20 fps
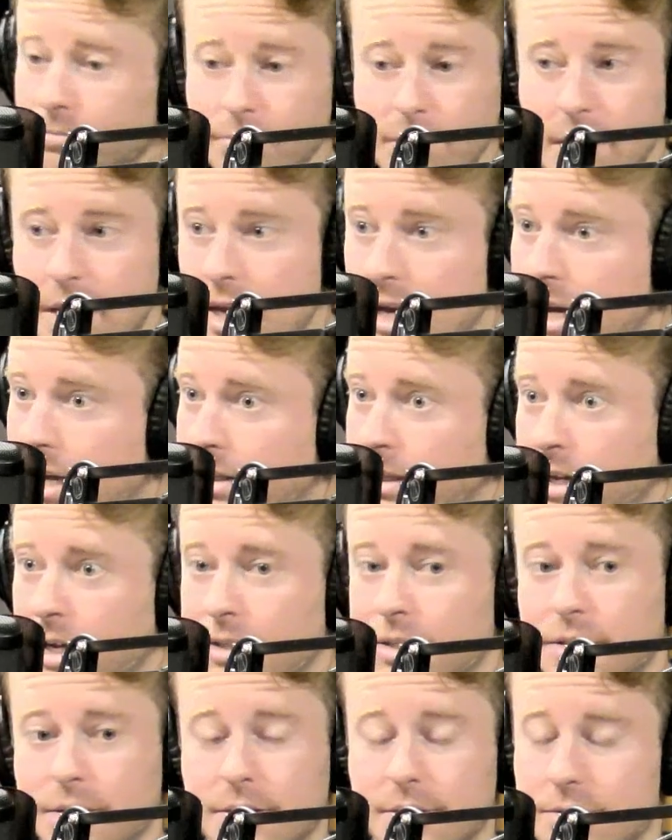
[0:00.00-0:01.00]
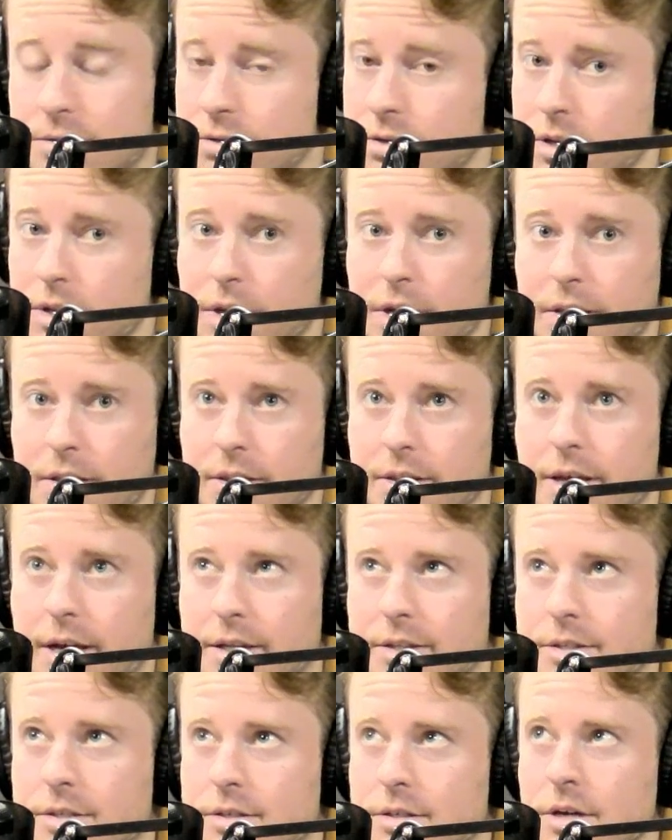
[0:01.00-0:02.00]
and that's
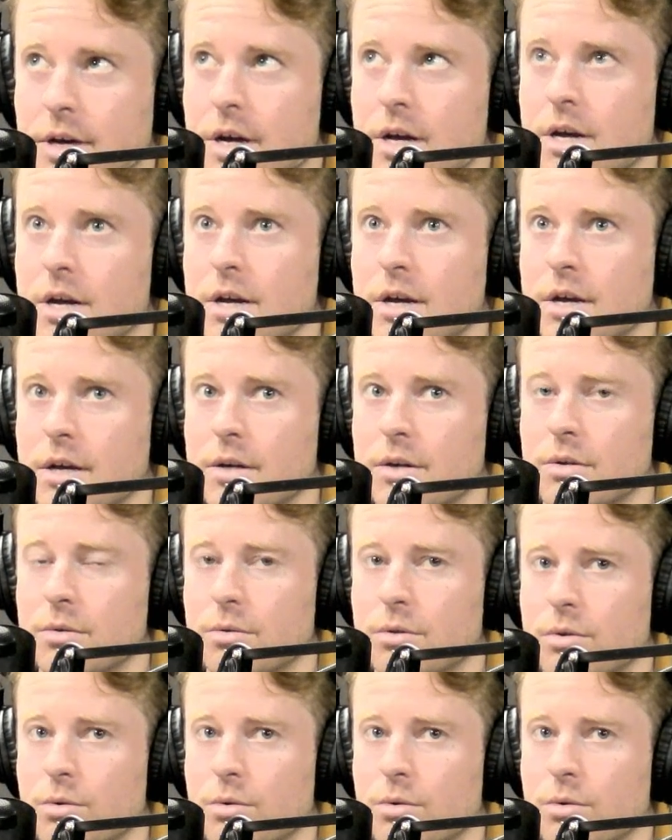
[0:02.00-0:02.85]
the